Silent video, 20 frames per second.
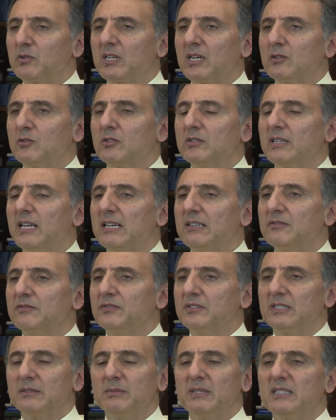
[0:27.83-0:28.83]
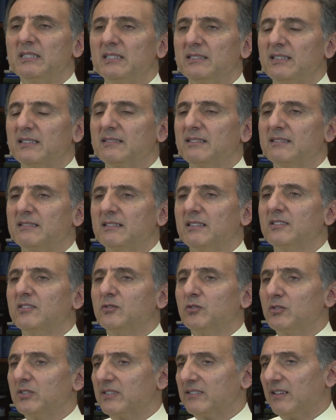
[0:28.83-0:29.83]
We cannot have a building that is six
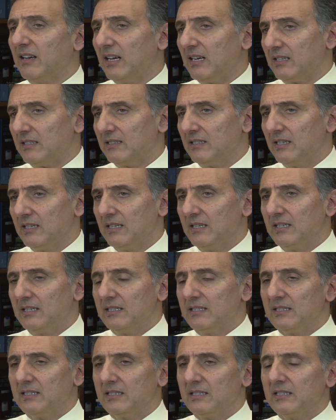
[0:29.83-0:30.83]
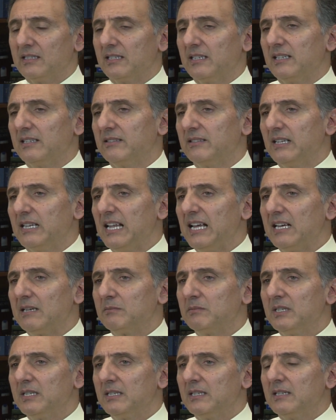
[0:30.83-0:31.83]
stories high in the
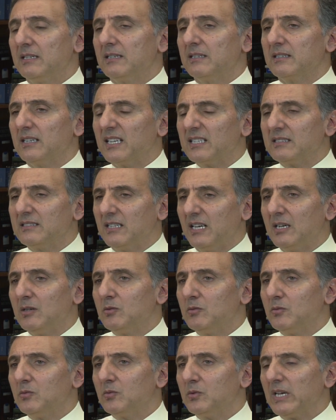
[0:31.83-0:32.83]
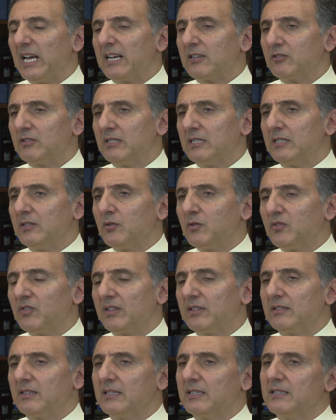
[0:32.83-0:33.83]
lab right now we're actually
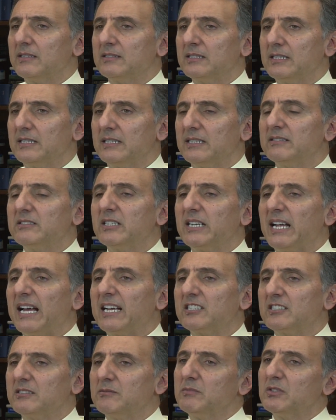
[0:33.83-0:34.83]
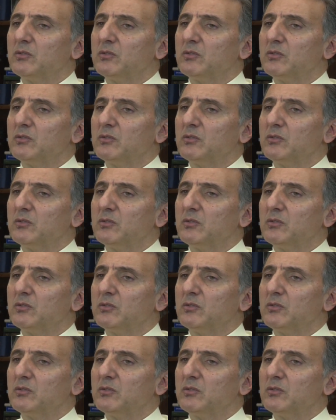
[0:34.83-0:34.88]
using the, the interaction